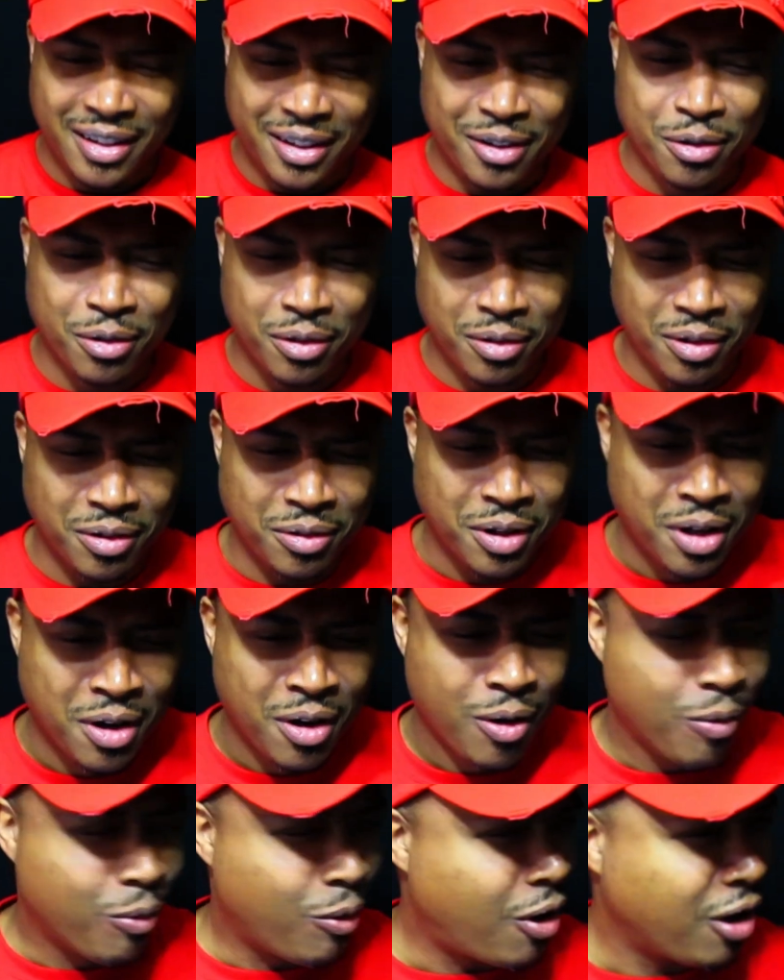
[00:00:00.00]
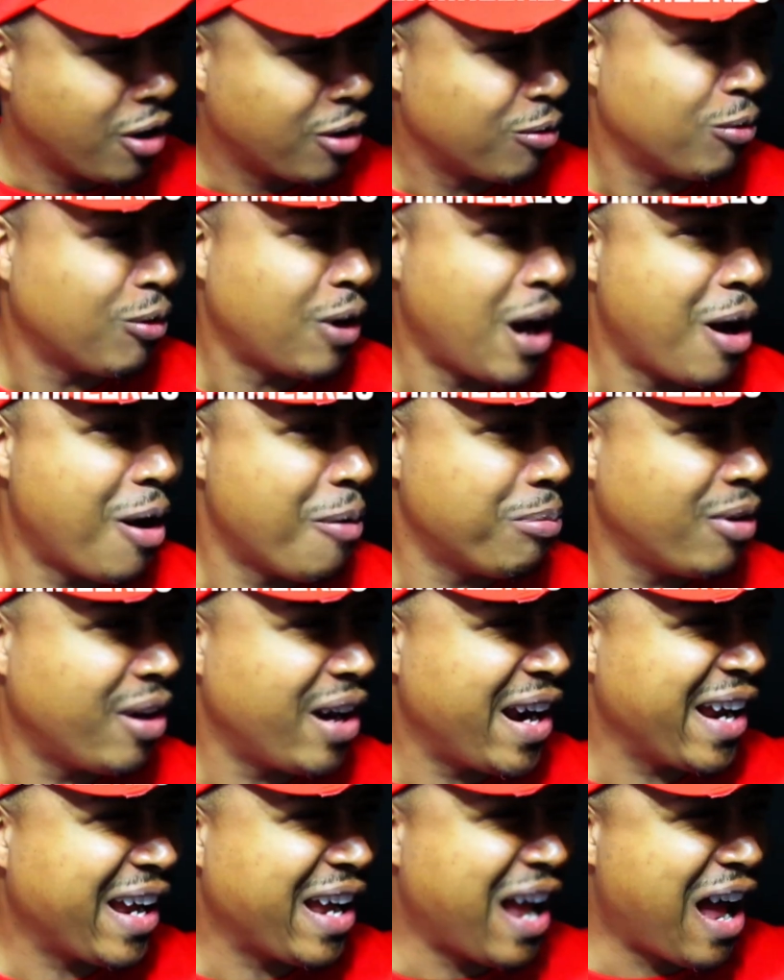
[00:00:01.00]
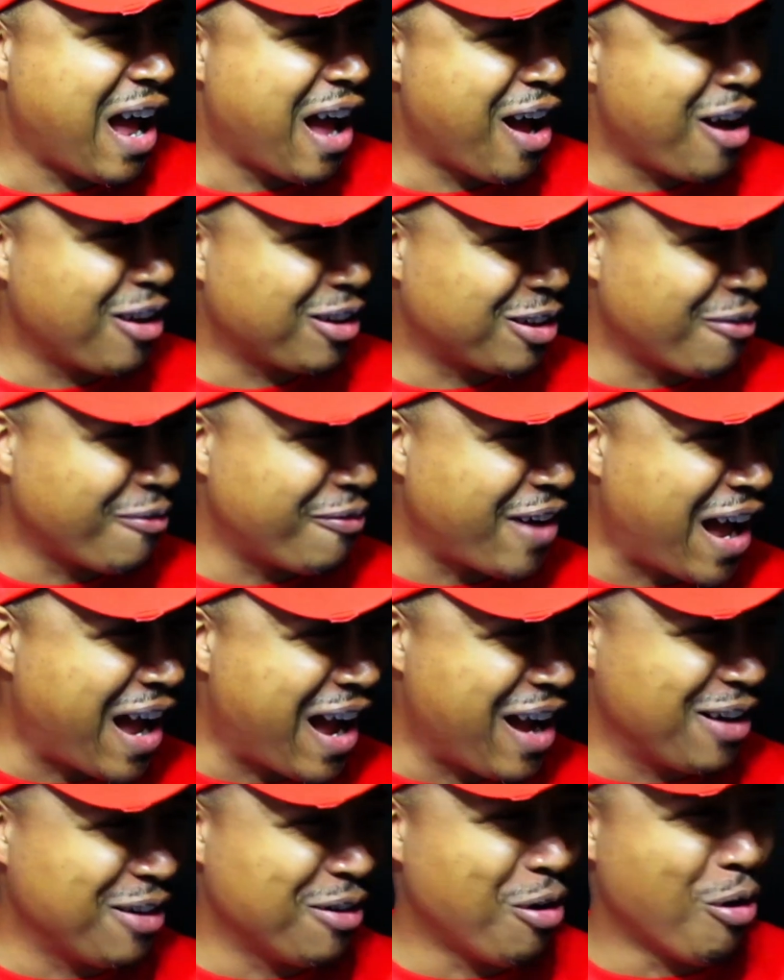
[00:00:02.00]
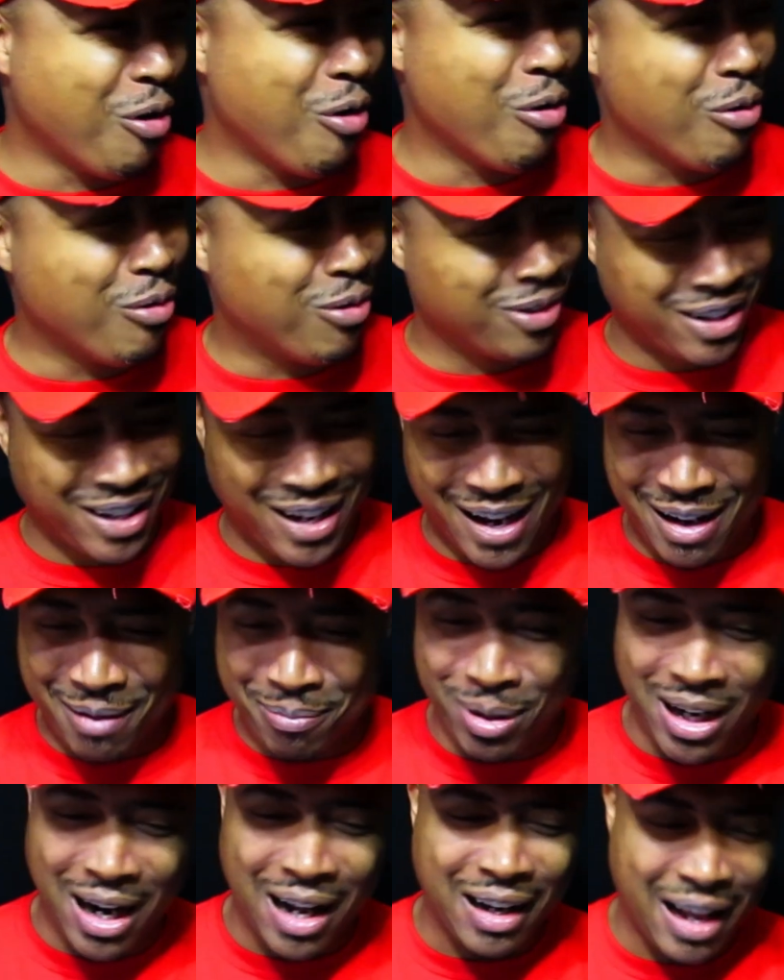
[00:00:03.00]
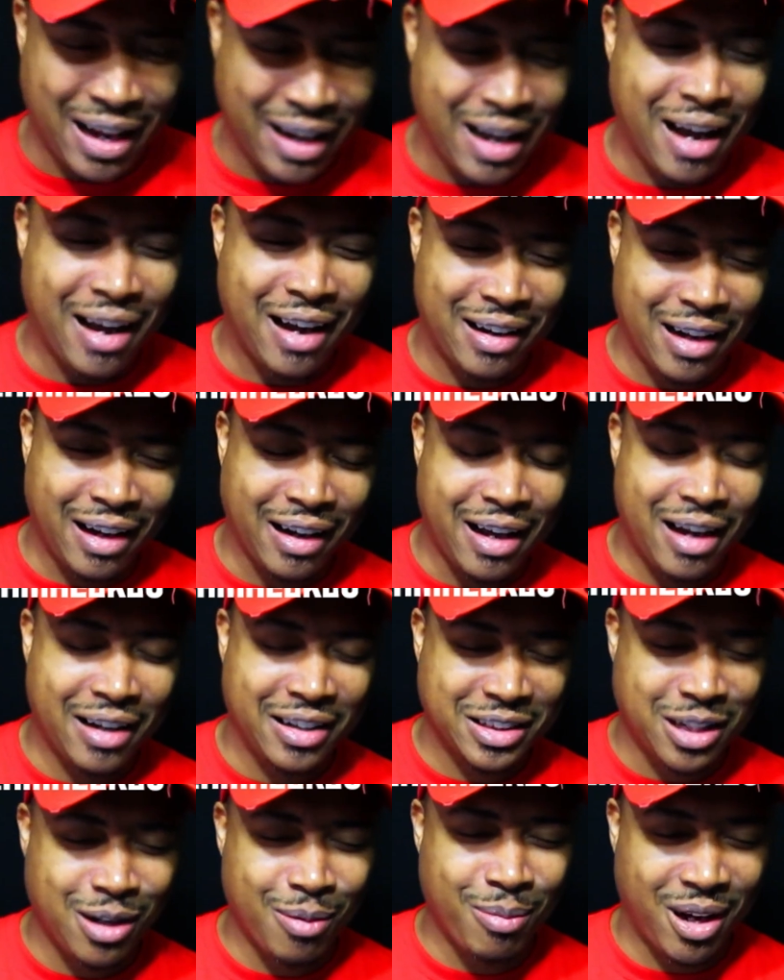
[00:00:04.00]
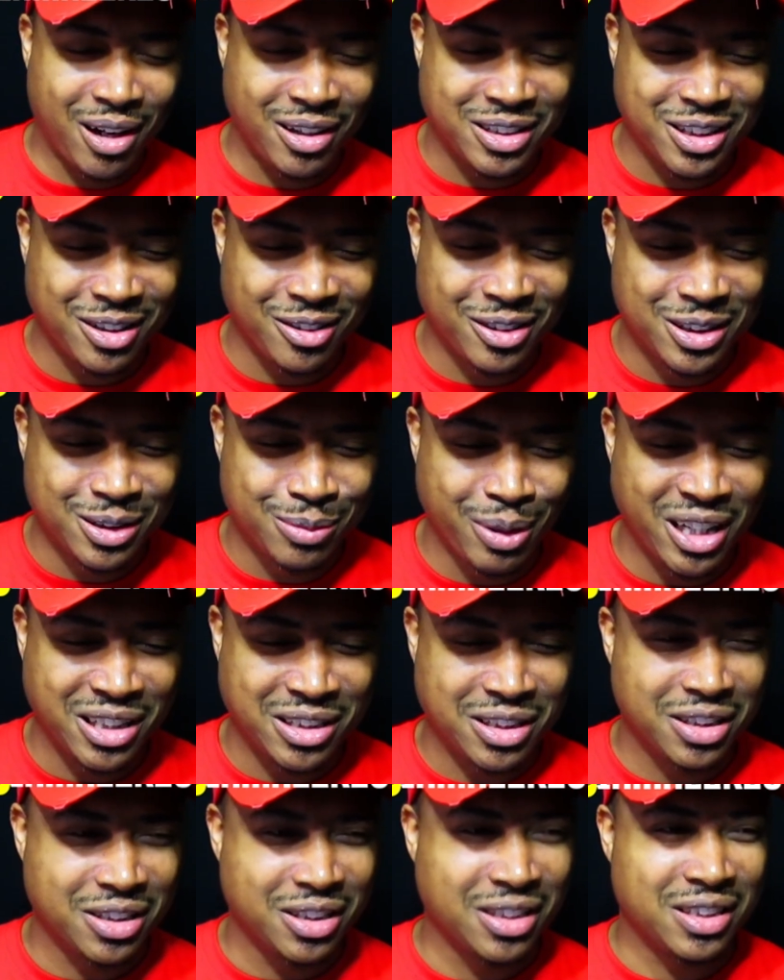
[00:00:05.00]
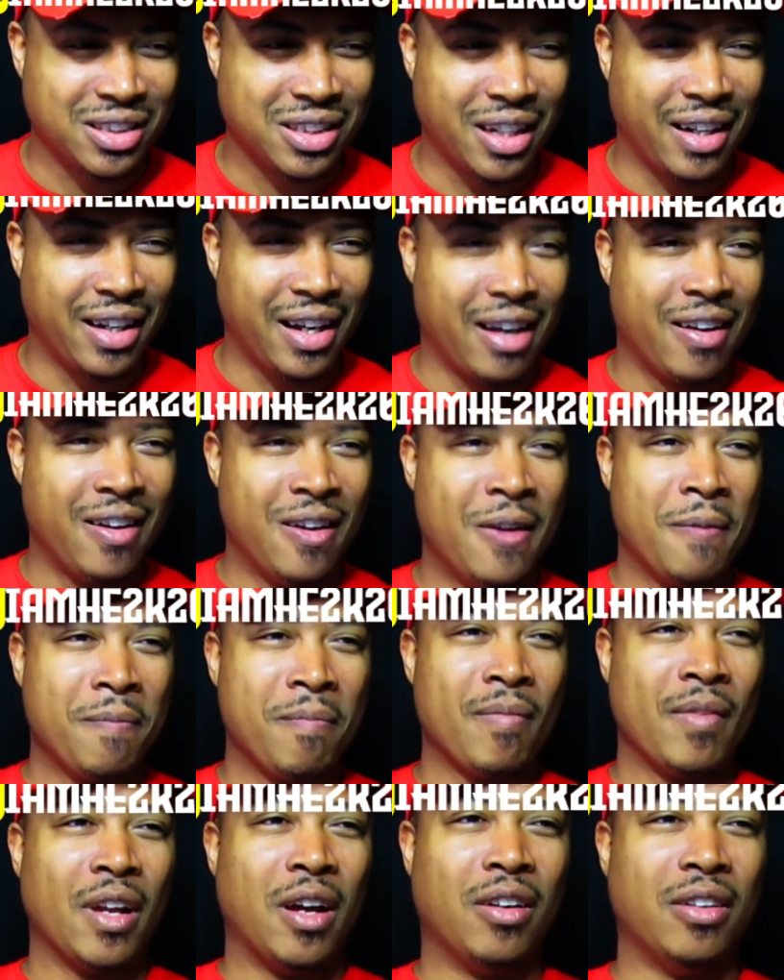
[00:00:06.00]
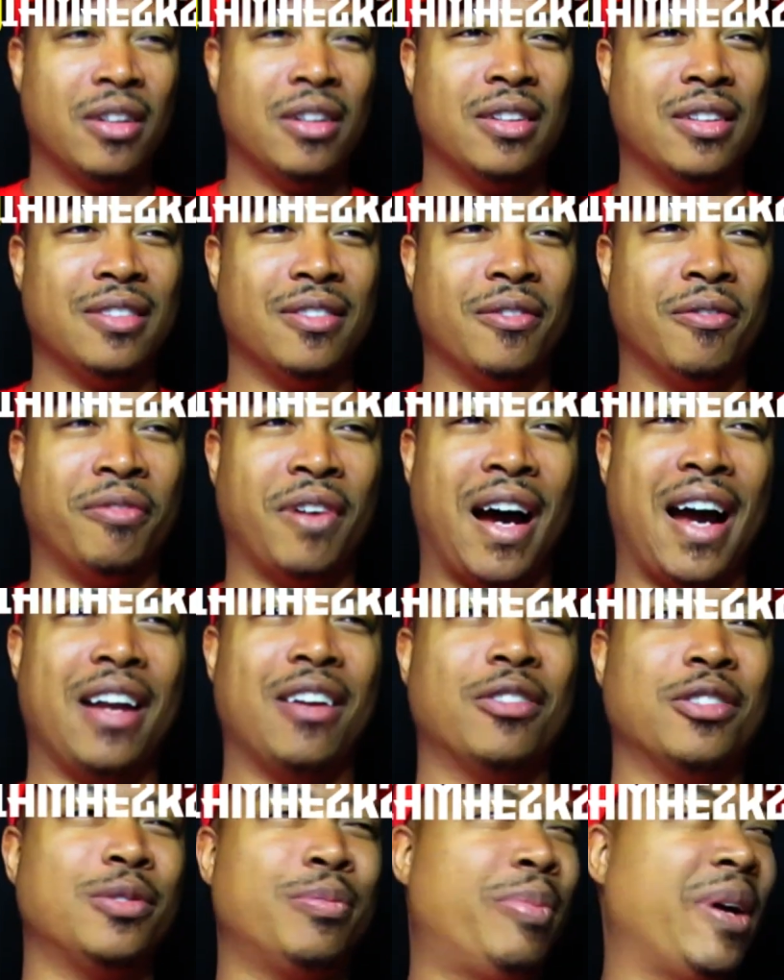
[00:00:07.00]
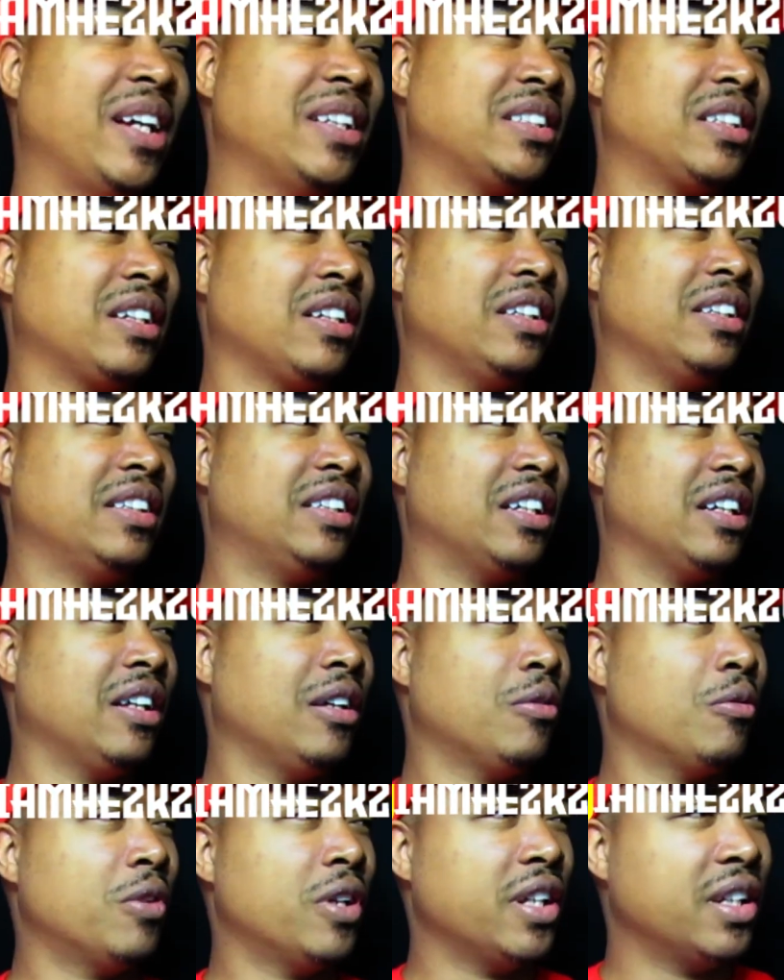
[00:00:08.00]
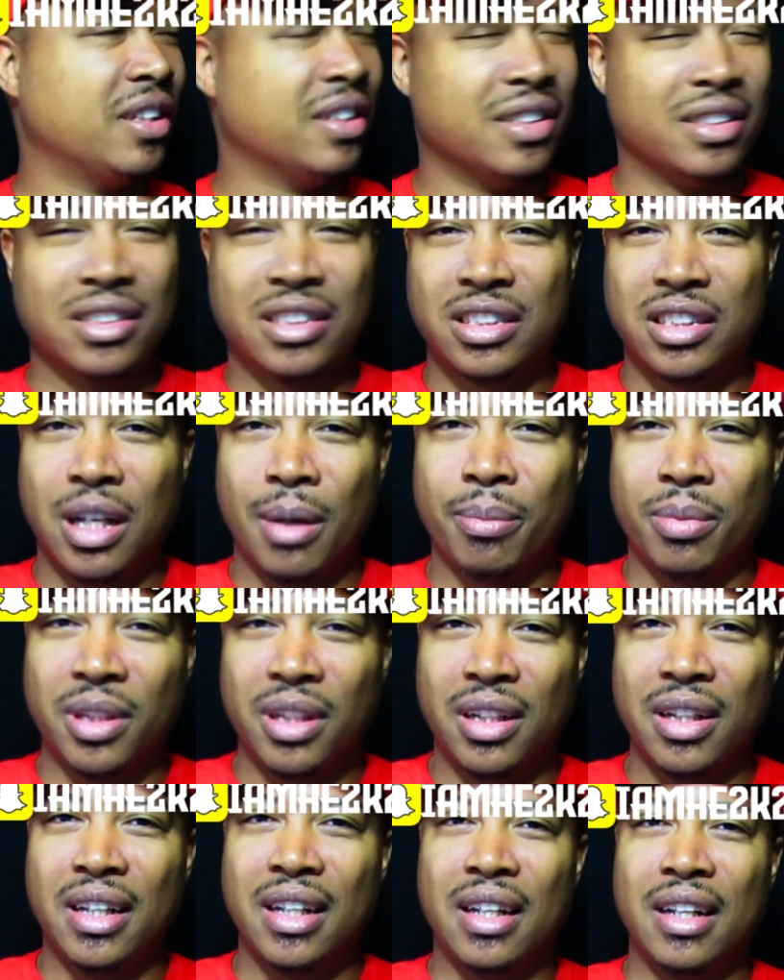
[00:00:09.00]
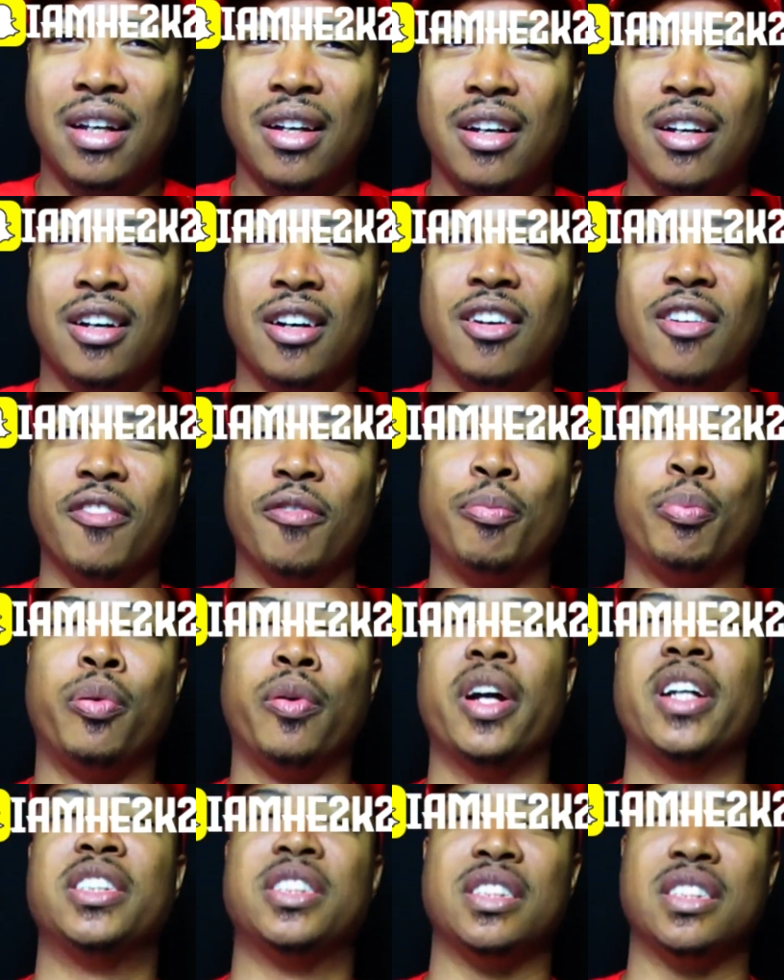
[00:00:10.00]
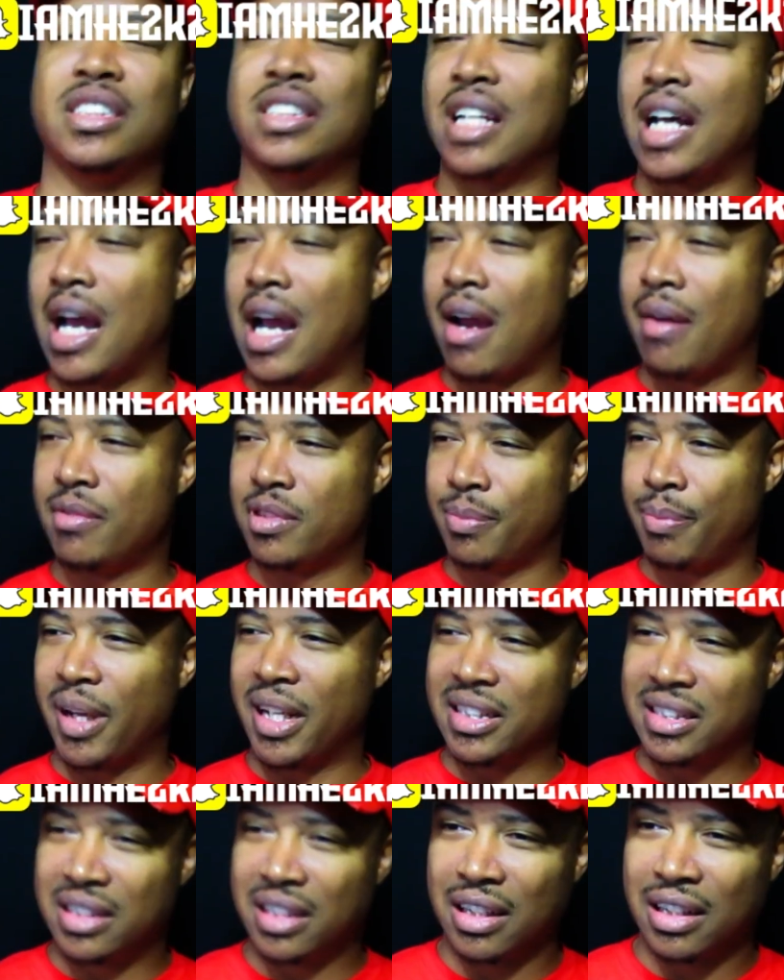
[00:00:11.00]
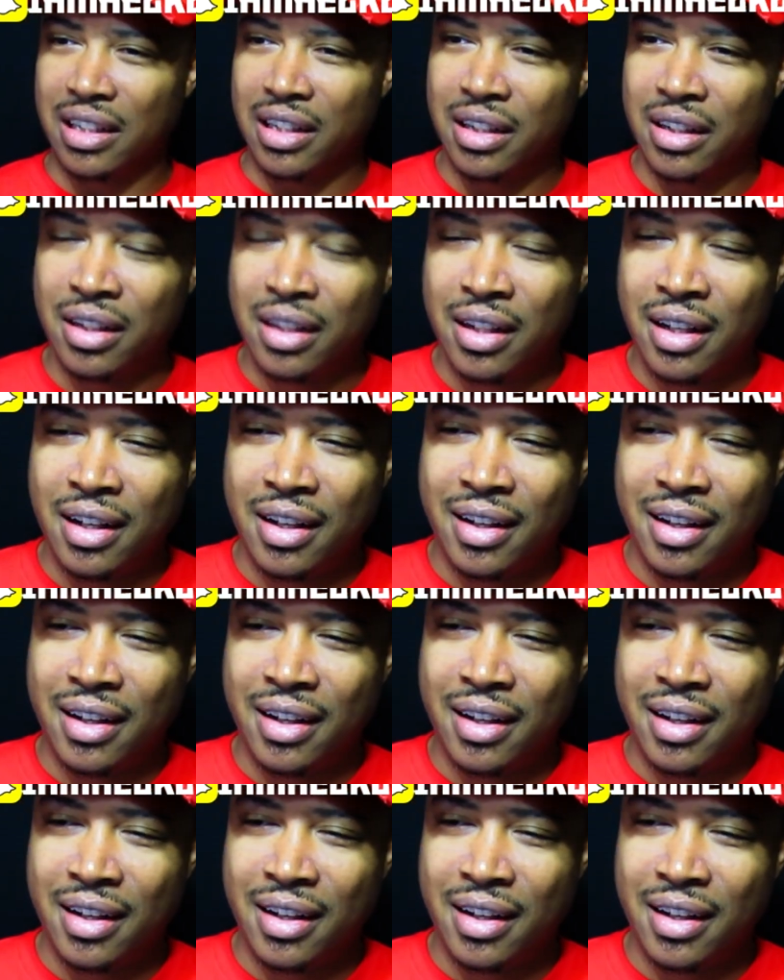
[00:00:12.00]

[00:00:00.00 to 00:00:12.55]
You could walk around, break out the vinyl. Yeah, but I like how I like how he's talking about. So he's basically just saying vinyl basically dealing with something of precious times, basically.